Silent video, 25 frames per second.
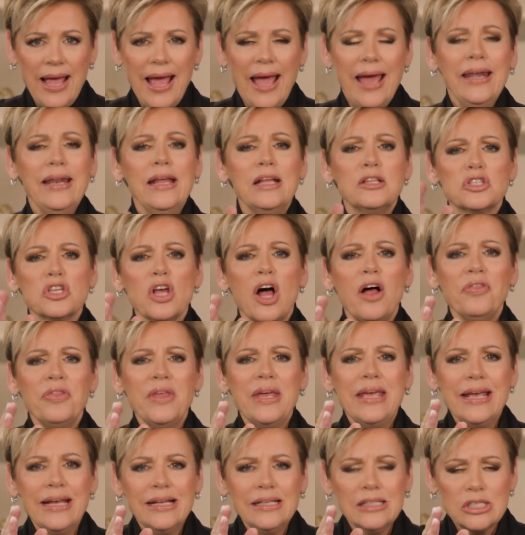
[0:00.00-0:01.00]
And it's on
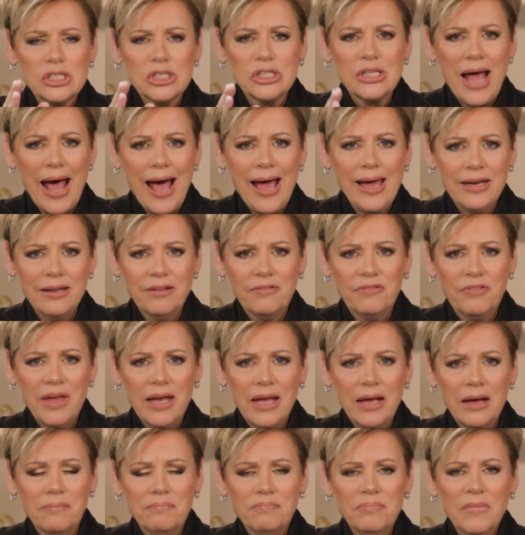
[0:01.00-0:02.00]
the inside of
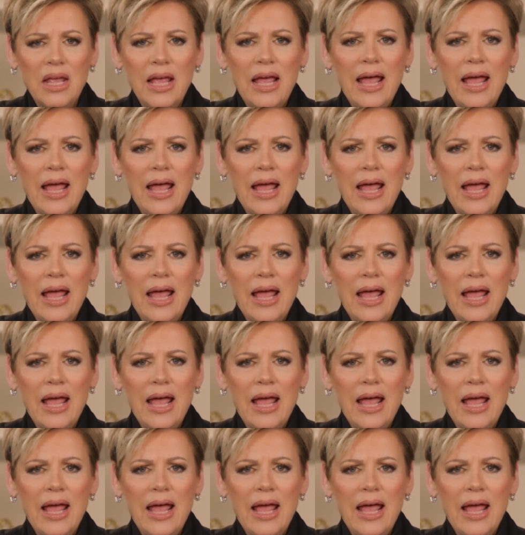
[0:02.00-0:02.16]
them.